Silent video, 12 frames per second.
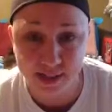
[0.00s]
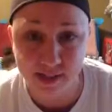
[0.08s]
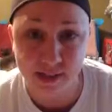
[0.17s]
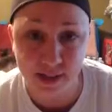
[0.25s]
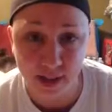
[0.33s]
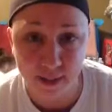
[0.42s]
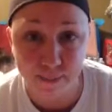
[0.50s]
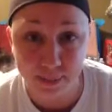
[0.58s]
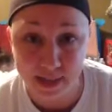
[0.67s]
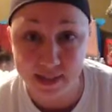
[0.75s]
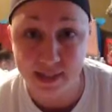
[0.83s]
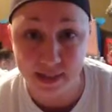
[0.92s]
The second
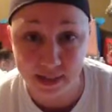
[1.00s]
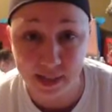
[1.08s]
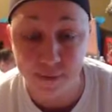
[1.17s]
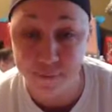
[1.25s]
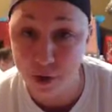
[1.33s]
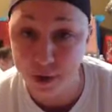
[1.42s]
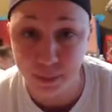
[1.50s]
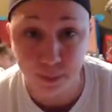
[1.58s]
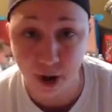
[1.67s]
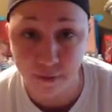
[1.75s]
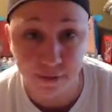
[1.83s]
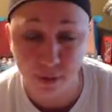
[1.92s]
beast is the false
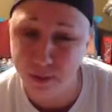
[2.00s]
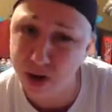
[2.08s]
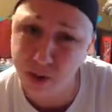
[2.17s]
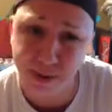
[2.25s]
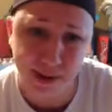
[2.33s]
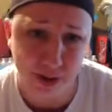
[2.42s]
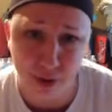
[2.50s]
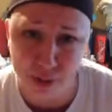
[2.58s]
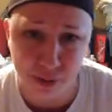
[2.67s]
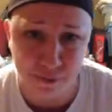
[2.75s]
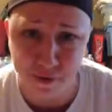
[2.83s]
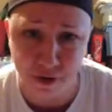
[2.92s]
prophet. We already know
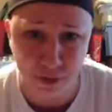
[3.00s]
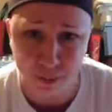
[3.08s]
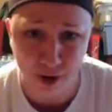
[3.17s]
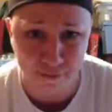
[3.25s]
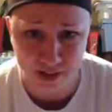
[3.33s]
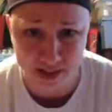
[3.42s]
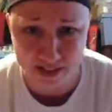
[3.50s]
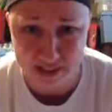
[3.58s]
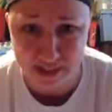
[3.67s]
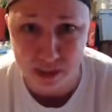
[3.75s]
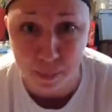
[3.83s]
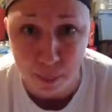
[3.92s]
who the false prophet is.
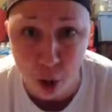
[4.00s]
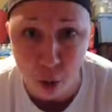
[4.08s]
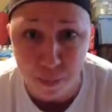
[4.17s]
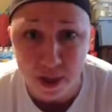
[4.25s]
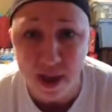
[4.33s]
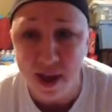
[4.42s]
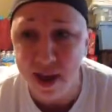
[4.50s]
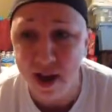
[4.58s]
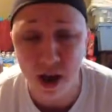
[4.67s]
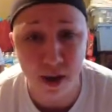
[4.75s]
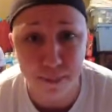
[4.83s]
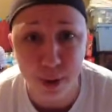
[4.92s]
That's the Pope,
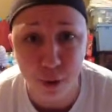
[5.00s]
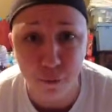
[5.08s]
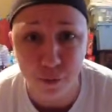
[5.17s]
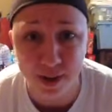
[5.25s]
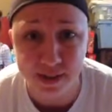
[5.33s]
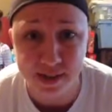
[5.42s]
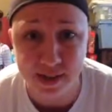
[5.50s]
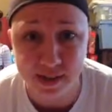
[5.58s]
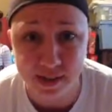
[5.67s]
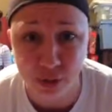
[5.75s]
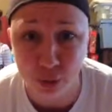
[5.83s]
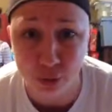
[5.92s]
Pope Francis,
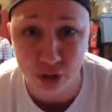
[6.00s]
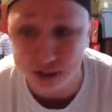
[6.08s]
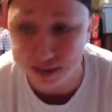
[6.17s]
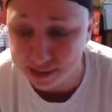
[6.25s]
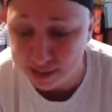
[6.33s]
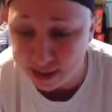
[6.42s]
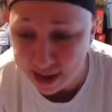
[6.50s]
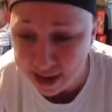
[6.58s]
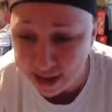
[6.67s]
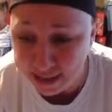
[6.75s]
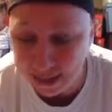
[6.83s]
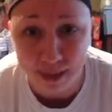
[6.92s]
who just
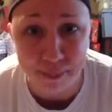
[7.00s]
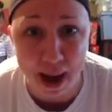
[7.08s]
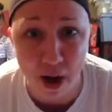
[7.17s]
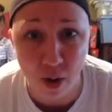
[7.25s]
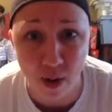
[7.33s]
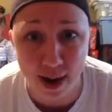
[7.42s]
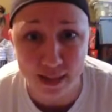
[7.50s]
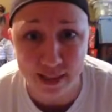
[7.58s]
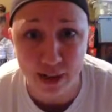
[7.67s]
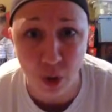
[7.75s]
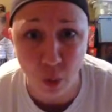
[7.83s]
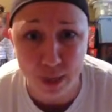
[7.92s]
came out, I
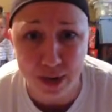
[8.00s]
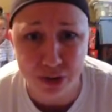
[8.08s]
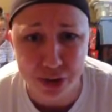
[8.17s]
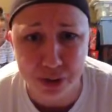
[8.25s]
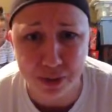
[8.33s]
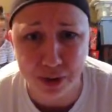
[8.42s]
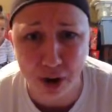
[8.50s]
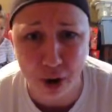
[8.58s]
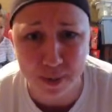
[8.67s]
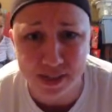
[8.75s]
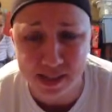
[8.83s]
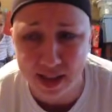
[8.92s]
think, a week or two
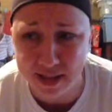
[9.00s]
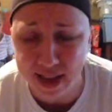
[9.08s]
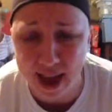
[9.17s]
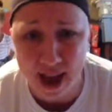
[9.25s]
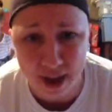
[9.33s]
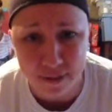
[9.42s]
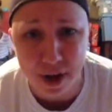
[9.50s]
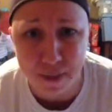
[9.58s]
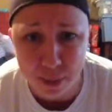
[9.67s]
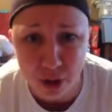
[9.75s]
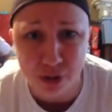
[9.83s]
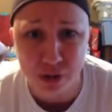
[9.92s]
ago and said that having a
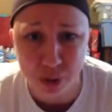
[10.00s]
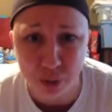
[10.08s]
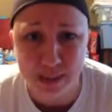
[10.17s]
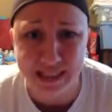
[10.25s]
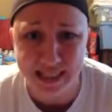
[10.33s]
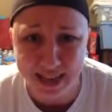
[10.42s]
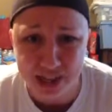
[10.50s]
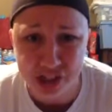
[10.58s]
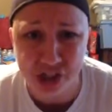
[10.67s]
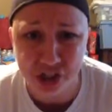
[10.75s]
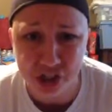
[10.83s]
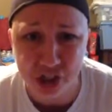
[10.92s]
personal
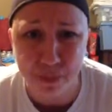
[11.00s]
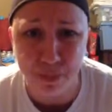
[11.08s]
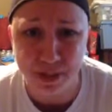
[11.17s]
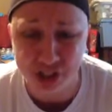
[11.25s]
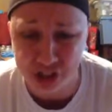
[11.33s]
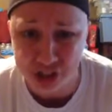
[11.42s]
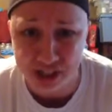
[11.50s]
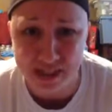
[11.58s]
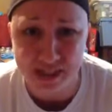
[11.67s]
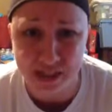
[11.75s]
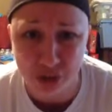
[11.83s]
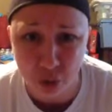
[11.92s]
relationship with
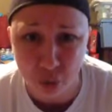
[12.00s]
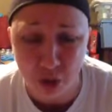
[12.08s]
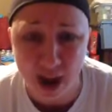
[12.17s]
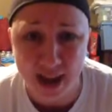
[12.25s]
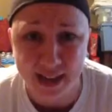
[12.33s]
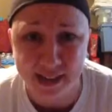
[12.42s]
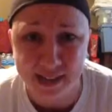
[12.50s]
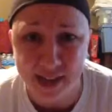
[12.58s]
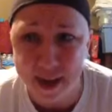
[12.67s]
Jesus Christ